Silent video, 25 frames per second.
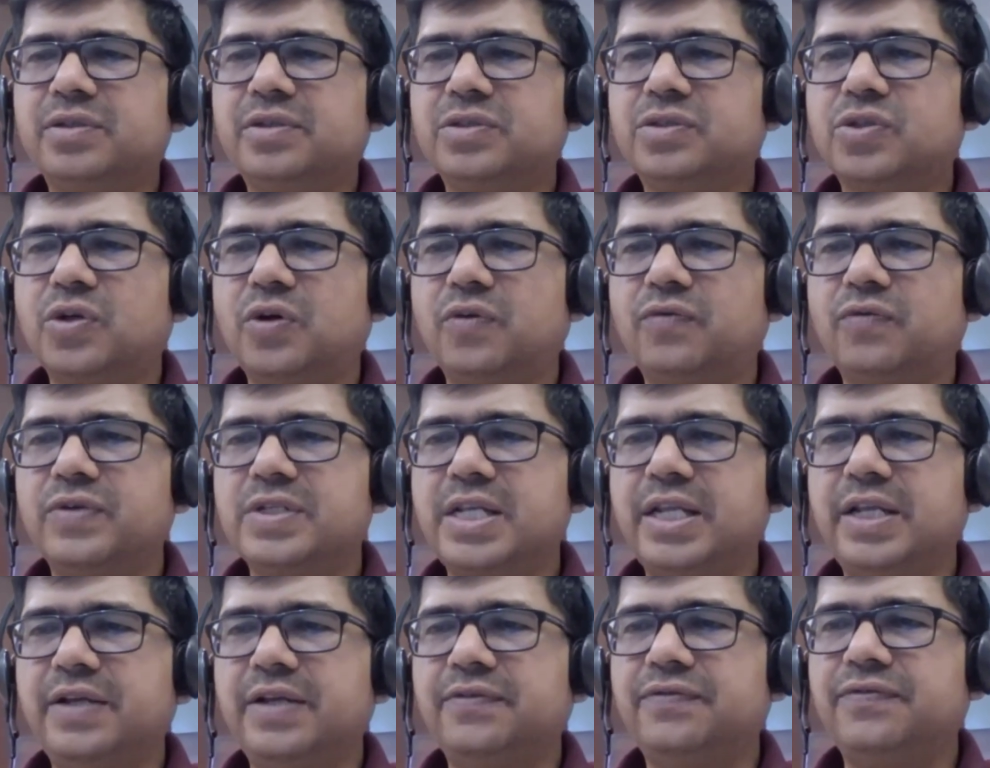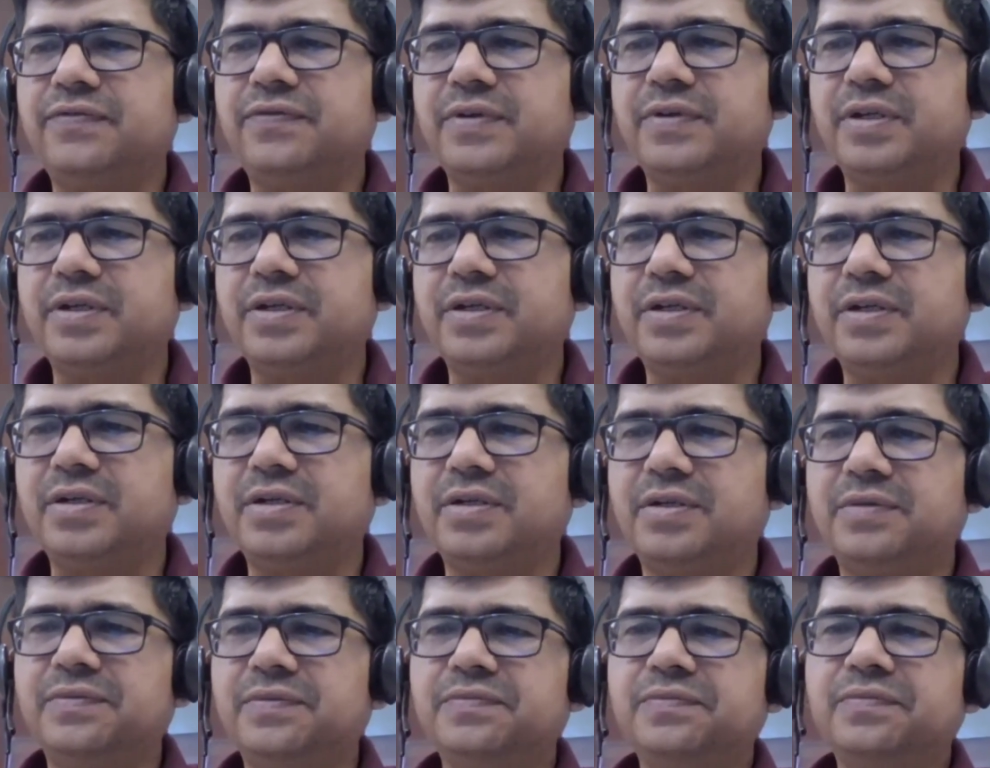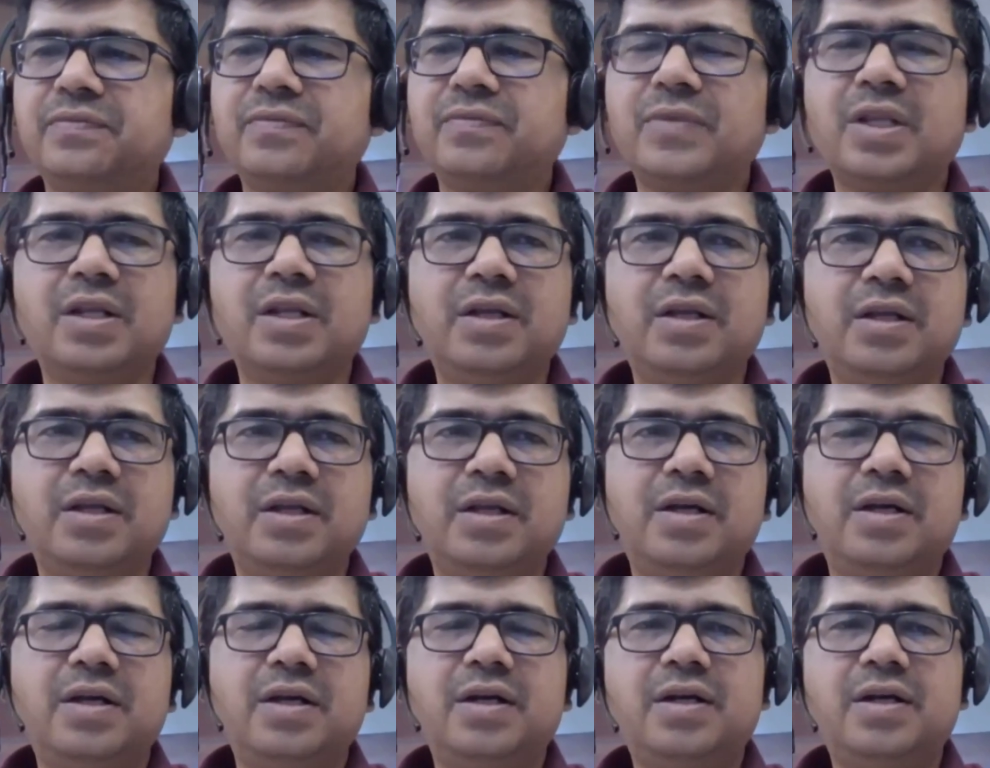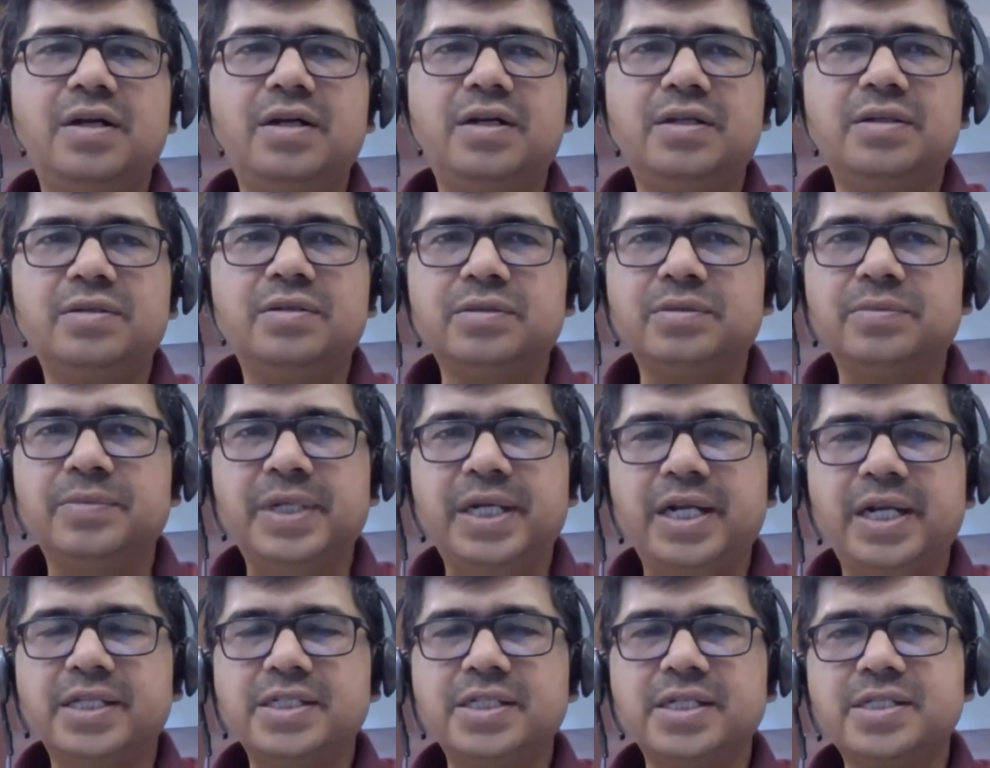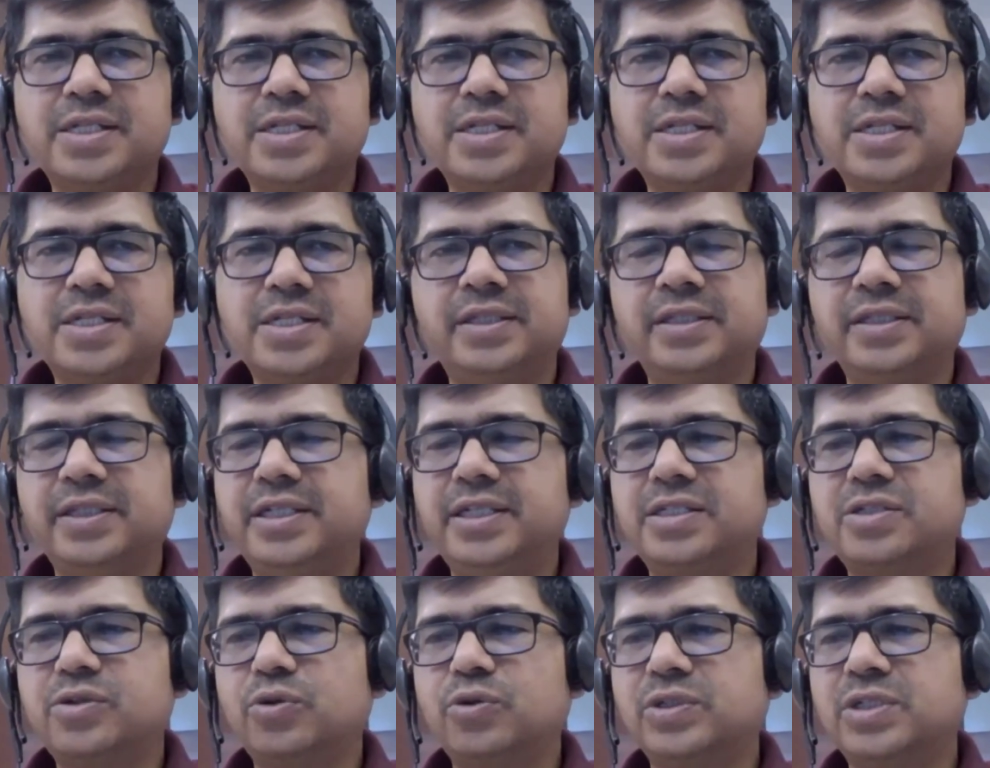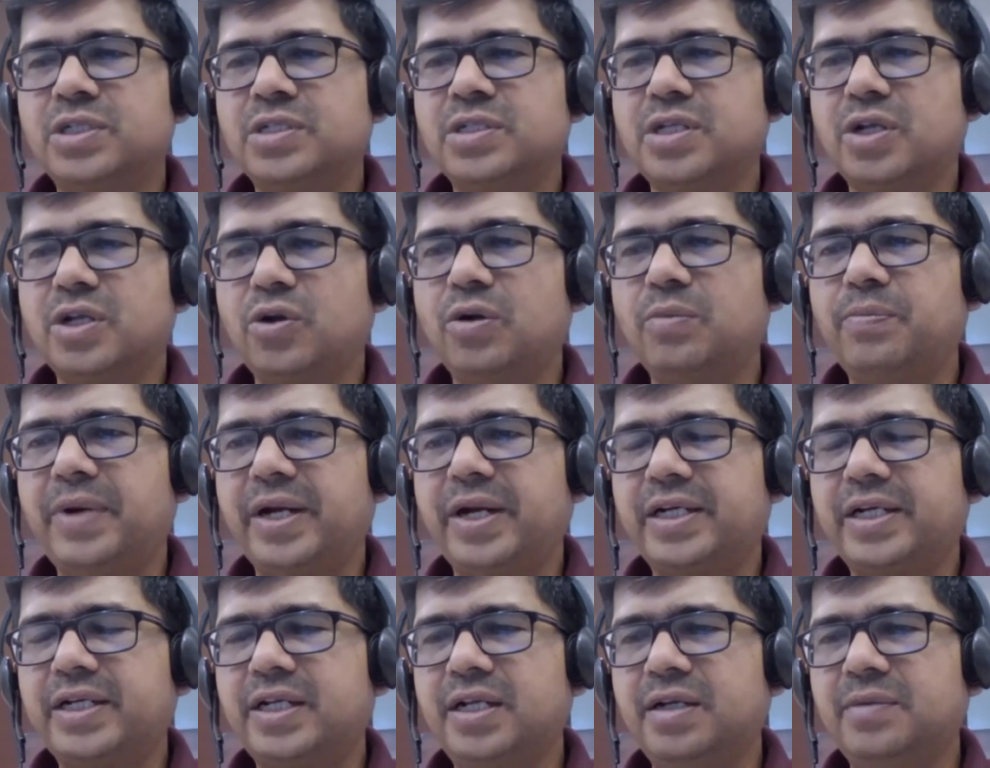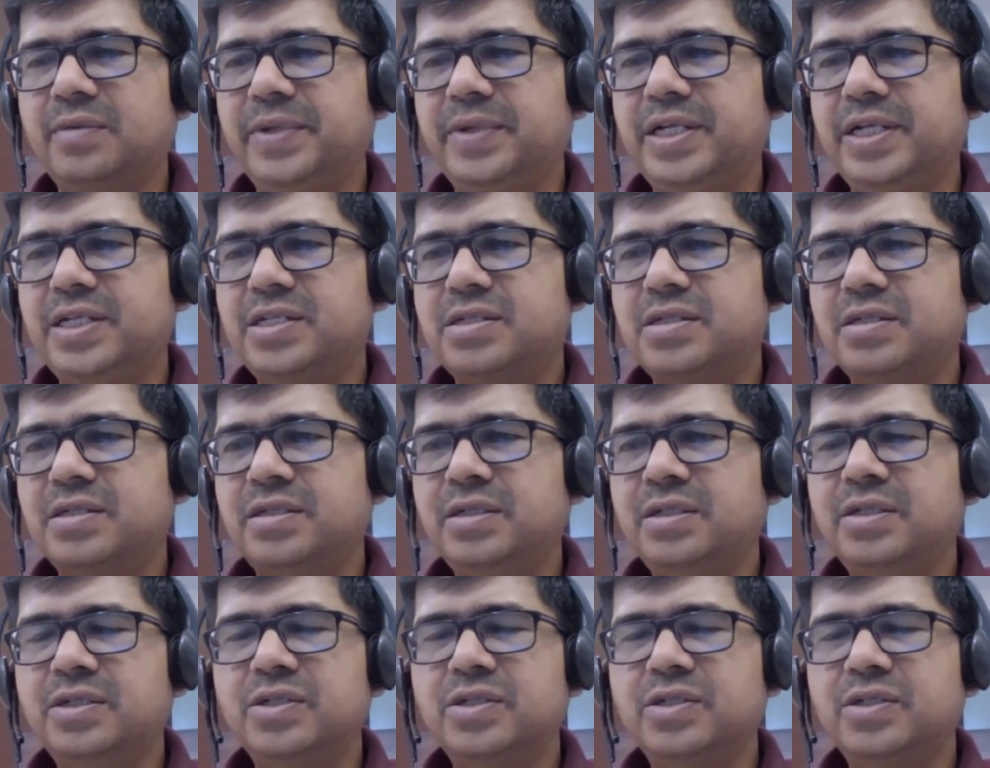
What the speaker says: So obviously, if I mean, as I said, I think these questions are all practical based.